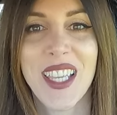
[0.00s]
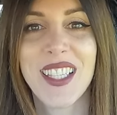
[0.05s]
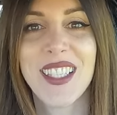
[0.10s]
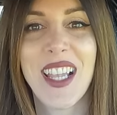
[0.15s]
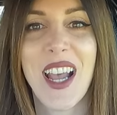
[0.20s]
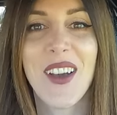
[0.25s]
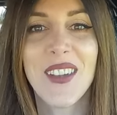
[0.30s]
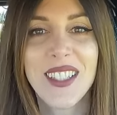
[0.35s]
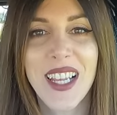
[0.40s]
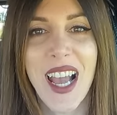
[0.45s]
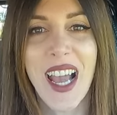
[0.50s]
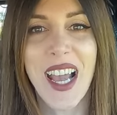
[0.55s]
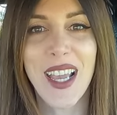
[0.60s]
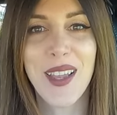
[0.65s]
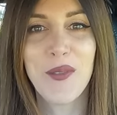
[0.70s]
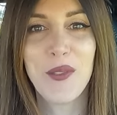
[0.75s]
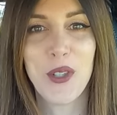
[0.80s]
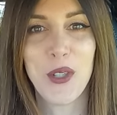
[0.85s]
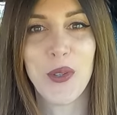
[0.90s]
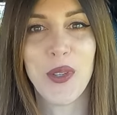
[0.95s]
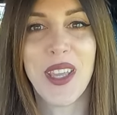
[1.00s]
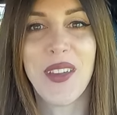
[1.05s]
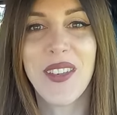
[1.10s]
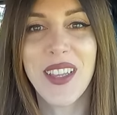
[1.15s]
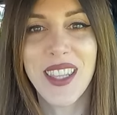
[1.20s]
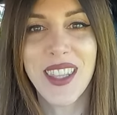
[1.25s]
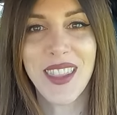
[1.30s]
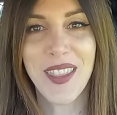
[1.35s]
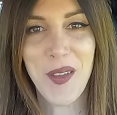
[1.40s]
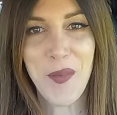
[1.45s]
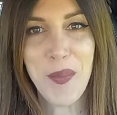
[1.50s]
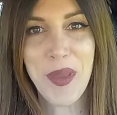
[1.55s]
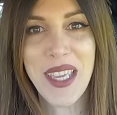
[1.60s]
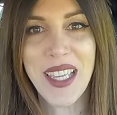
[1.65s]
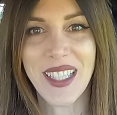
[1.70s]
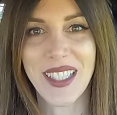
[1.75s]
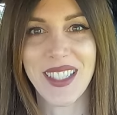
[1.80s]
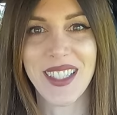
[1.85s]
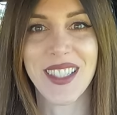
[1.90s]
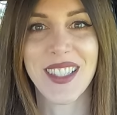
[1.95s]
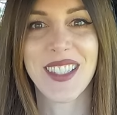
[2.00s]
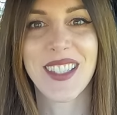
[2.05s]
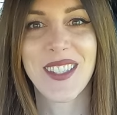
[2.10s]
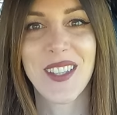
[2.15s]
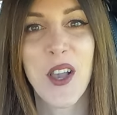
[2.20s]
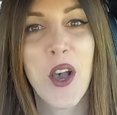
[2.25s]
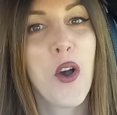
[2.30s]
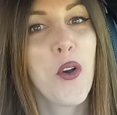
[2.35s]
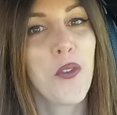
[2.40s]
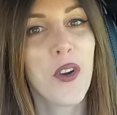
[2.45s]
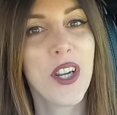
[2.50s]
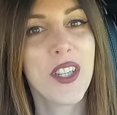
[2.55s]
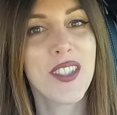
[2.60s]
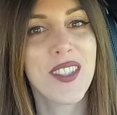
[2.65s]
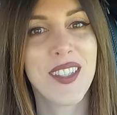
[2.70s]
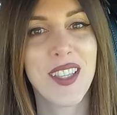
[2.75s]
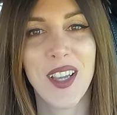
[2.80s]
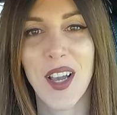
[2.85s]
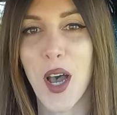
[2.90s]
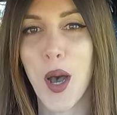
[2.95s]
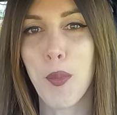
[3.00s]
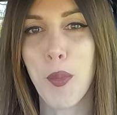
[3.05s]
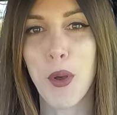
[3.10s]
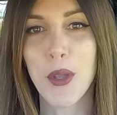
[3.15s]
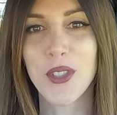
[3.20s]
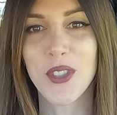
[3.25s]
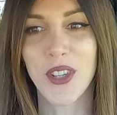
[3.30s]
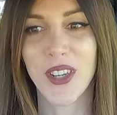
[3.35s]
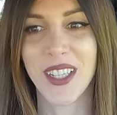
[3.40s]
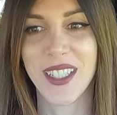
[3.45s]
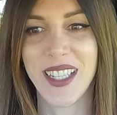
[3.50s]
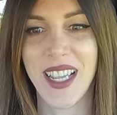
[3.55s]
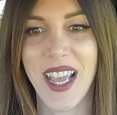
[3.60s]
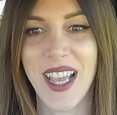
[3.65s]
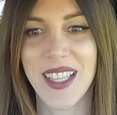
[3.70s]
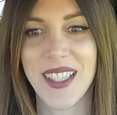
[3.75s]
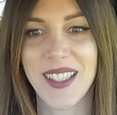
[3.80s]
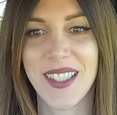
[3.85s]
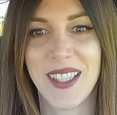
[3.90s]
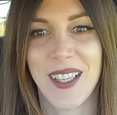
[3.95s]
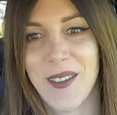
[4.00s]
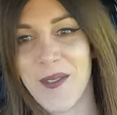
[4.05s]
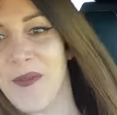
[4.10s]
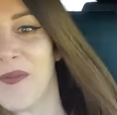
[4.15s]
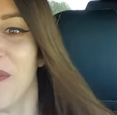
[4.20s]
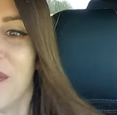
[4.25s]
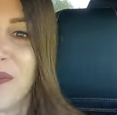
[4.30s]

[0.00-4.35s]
It is now time to give it the beans. First, a bolstering test.